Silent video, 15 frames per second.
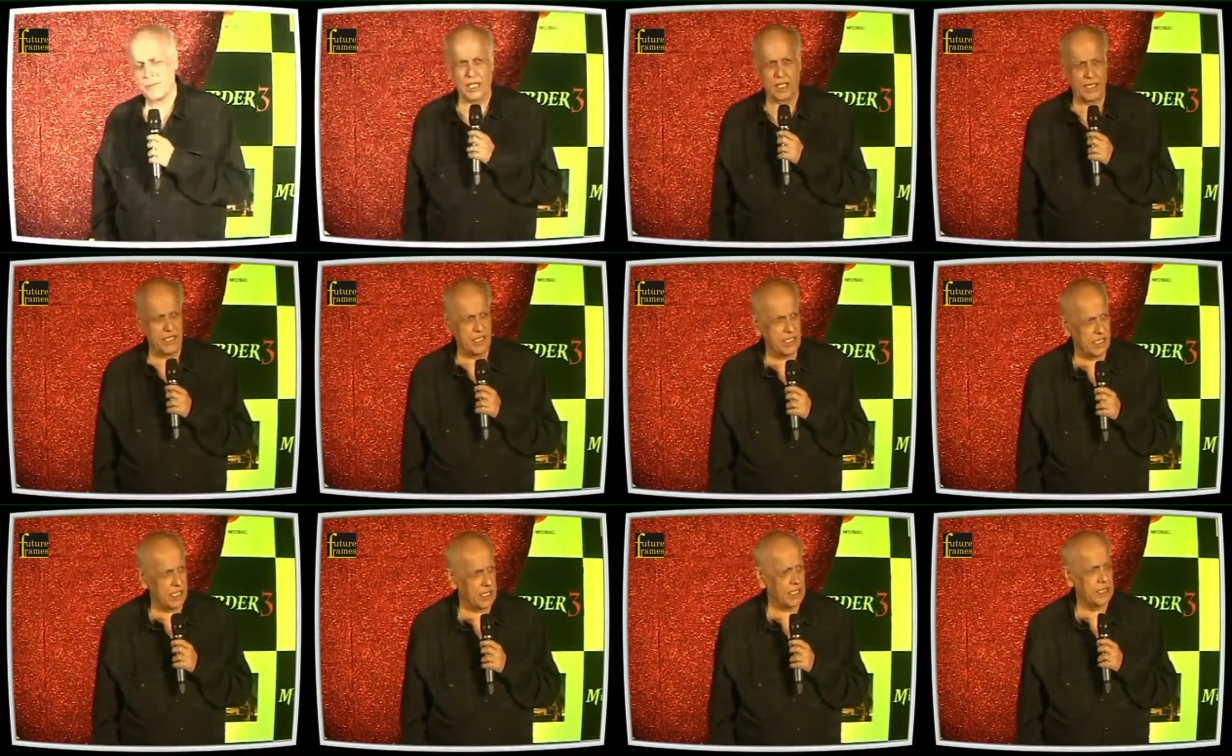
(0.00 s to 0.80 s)
The young
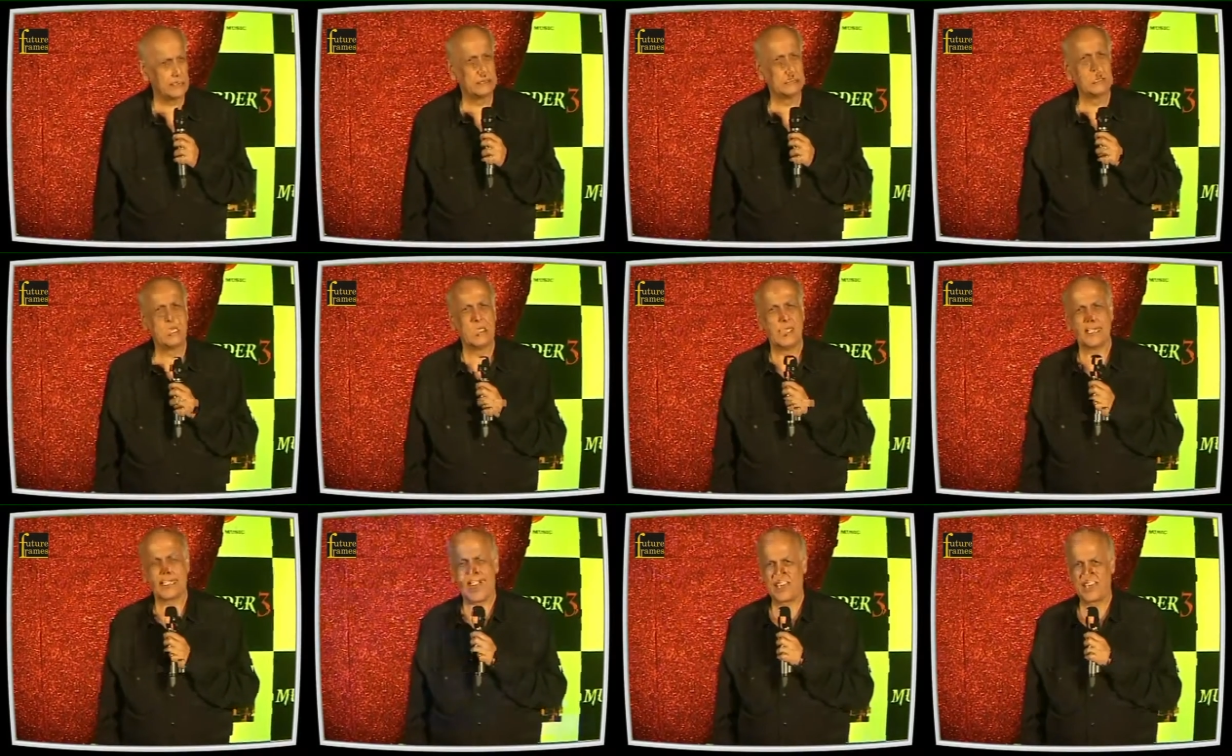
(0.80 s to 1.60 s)
India
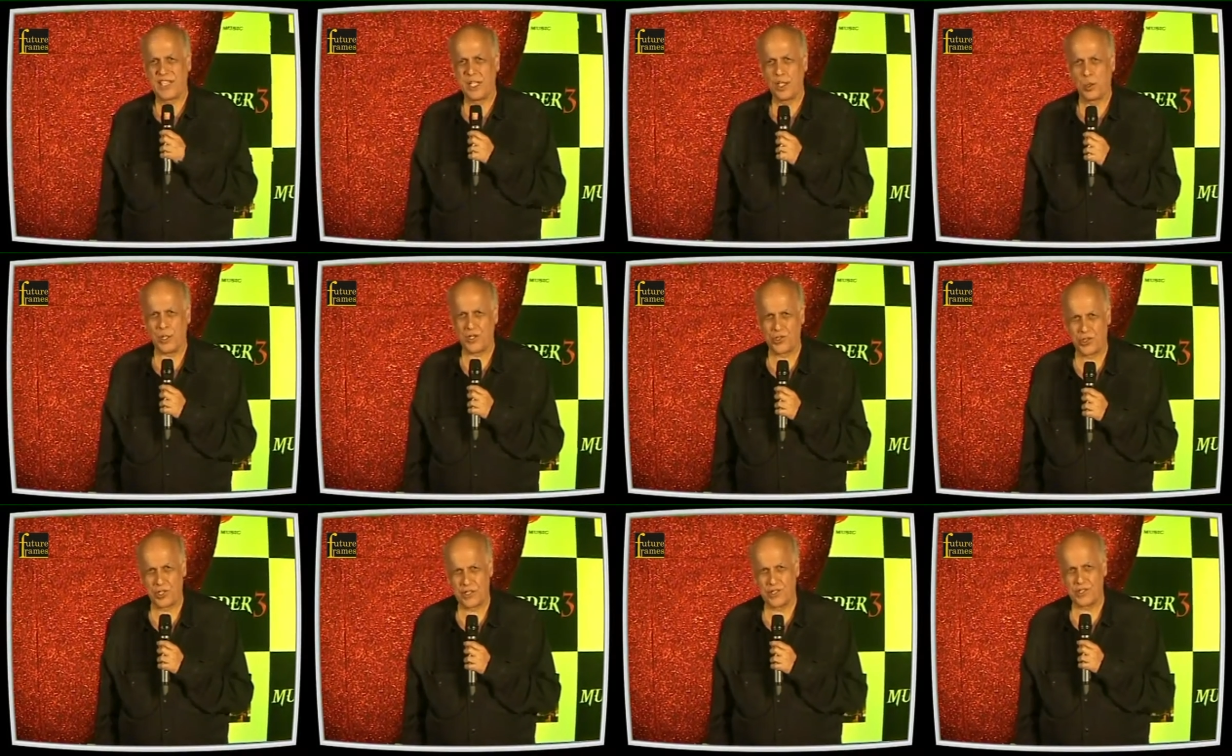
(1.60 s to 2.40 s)
is asking
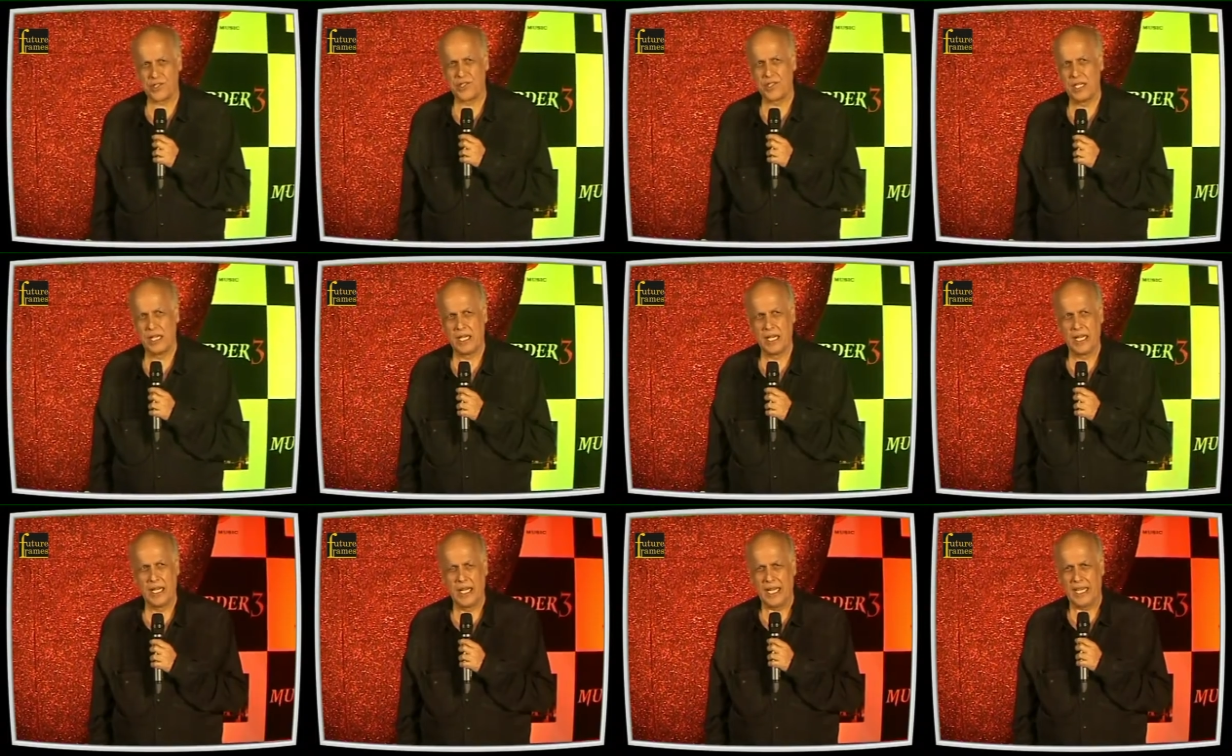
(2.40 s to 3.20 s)
questions
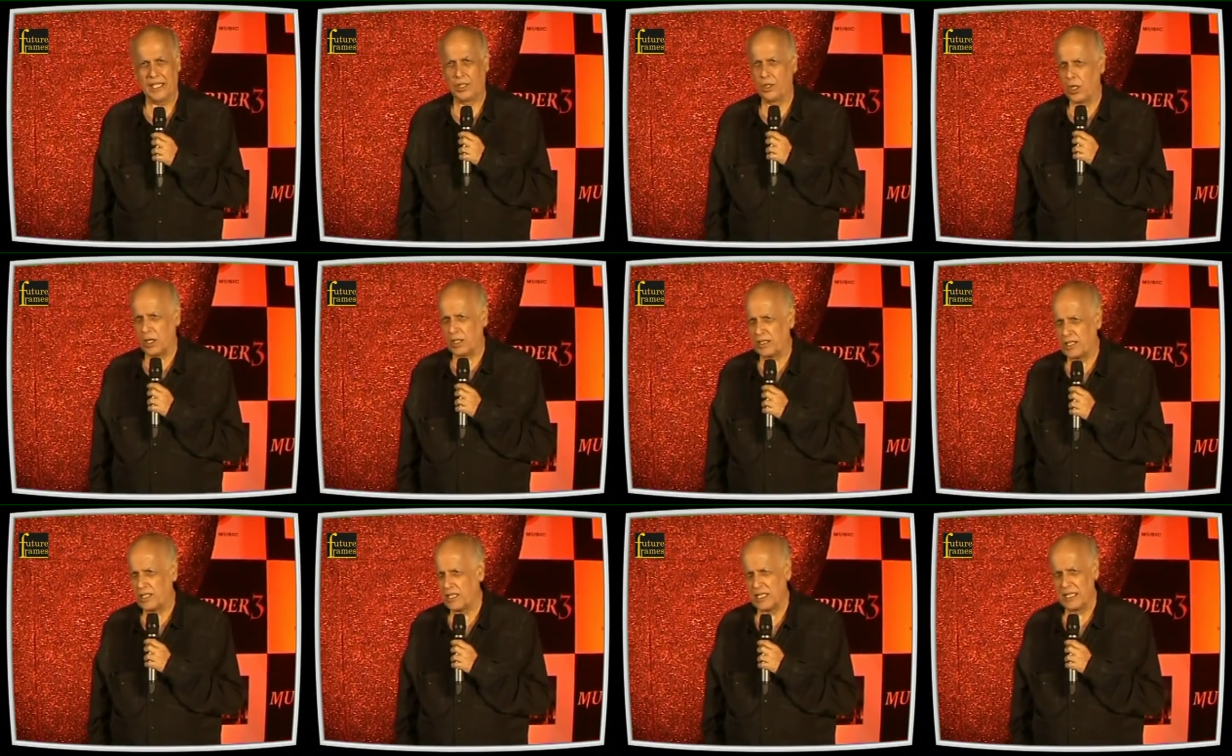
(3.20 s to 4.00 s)
and
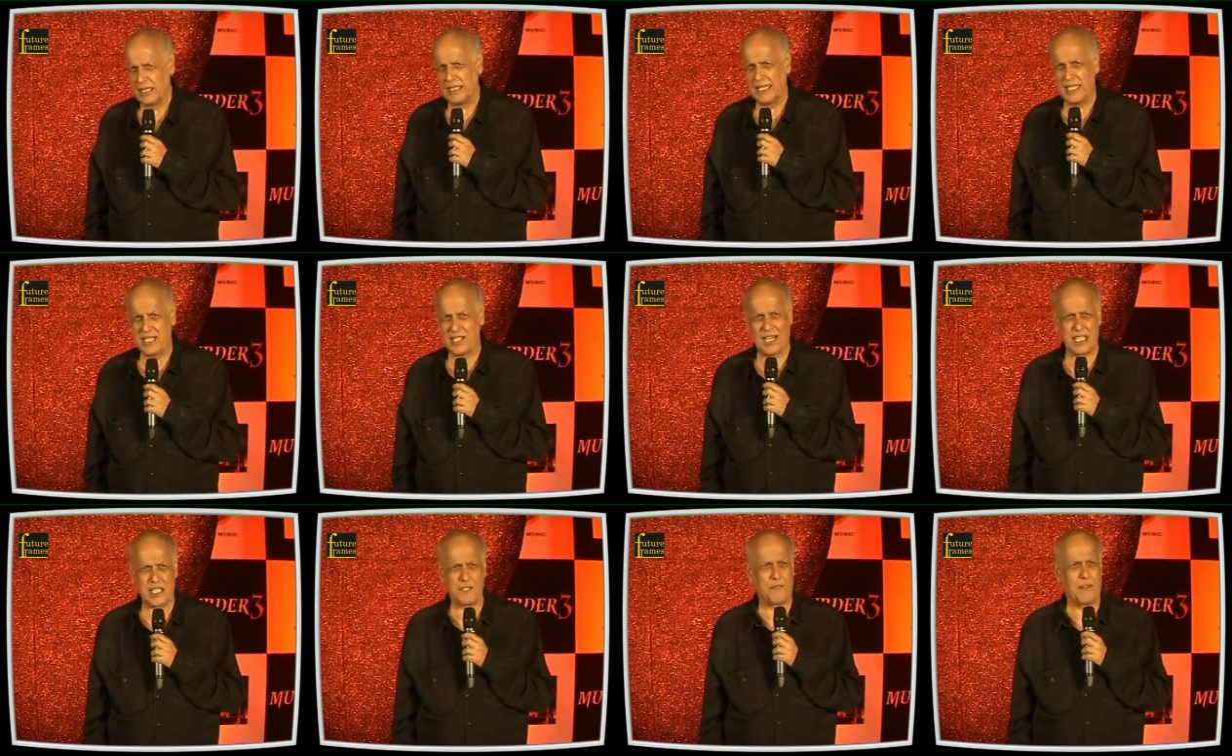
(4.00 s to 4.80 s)
not
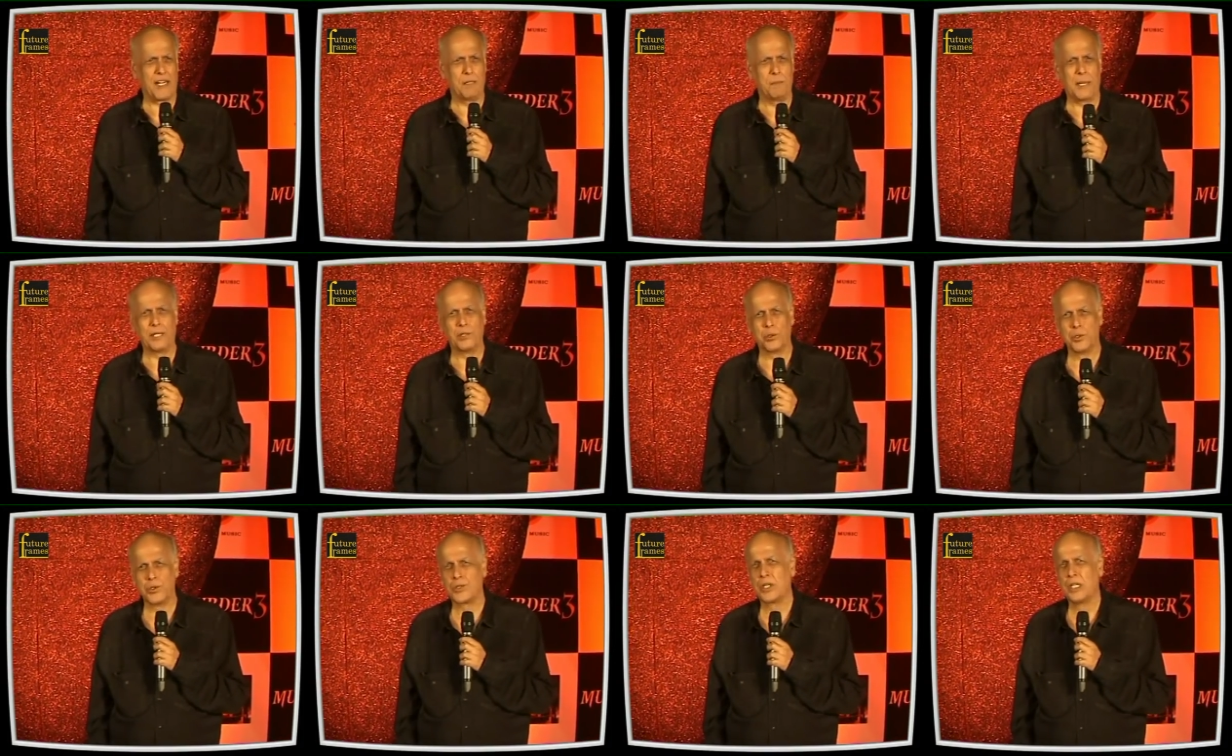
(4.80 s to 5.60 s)
getting satisfied
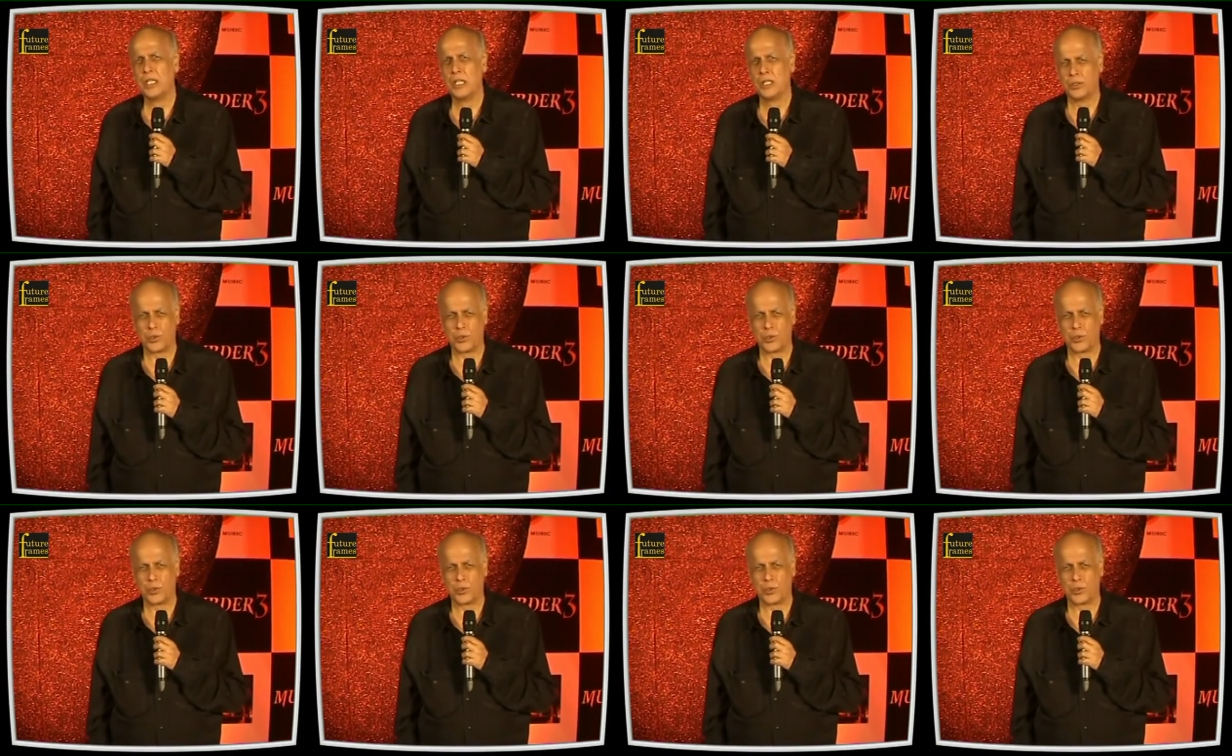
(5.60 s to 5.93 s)
by those